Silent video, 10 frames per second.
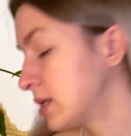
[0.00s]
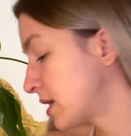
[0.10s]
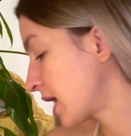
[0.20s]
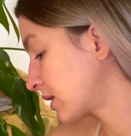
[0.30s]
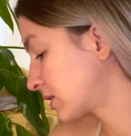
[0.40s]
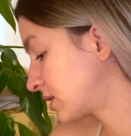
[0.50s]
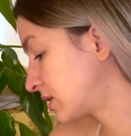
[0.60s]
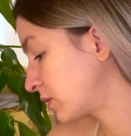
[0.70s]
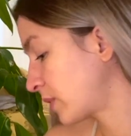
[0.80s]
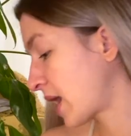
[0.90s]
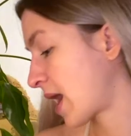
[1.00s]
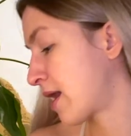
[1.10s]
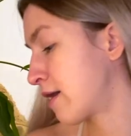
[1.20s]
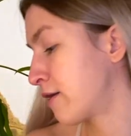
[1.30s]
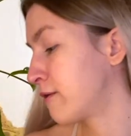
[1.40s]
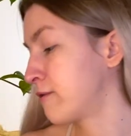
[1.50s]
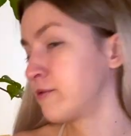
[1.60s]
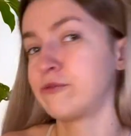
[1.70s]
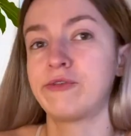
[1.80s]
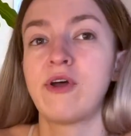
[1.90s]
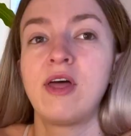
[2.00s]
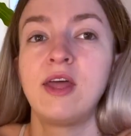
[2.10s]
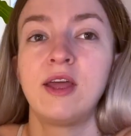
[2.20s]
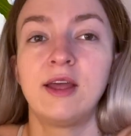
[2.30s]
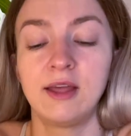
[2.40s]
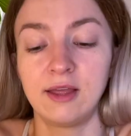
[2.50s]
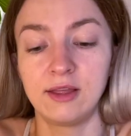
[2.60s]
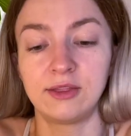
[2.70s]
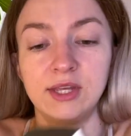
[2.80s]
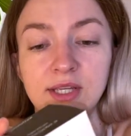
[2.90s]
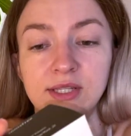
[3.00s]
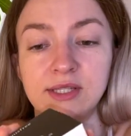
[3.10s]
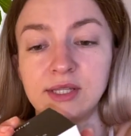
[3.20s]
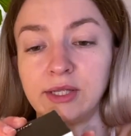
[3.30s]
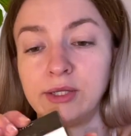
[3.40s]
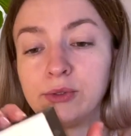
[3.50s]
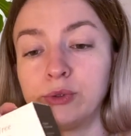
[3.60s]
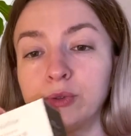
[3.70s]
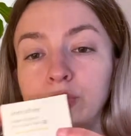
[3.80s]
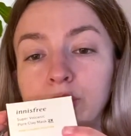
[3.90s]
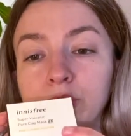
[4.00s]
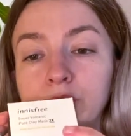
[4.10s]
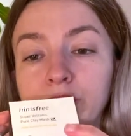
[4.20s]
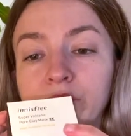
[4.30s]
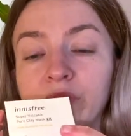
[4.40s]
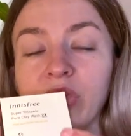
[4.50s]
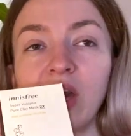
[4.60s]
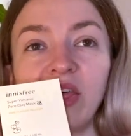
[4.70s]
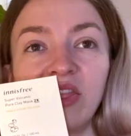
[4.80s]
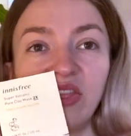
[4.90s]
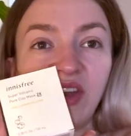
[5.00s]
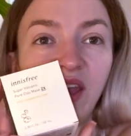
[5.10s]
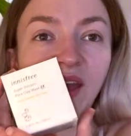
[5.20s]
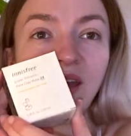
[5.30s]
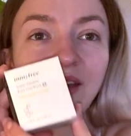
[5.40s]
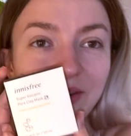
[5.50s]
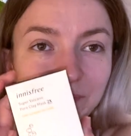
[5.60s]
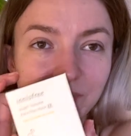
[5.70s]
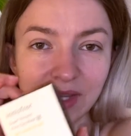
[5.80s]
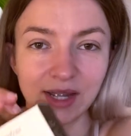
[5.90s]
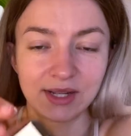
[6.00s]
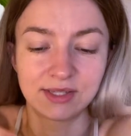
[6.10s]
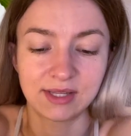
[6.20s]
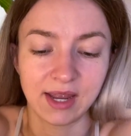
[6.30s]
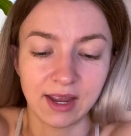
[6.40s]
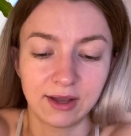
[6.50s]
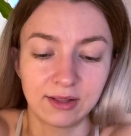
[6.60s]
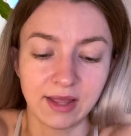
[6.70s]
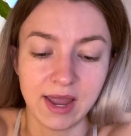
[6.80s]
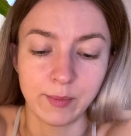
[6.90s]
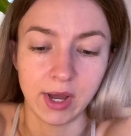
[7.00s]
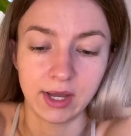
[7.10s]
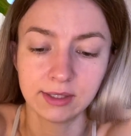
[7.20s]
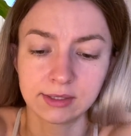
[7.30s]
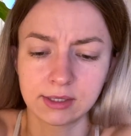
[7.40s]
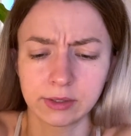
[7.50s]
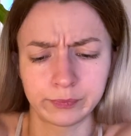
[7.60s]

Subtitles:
next we have this little thing. It's a clay mask.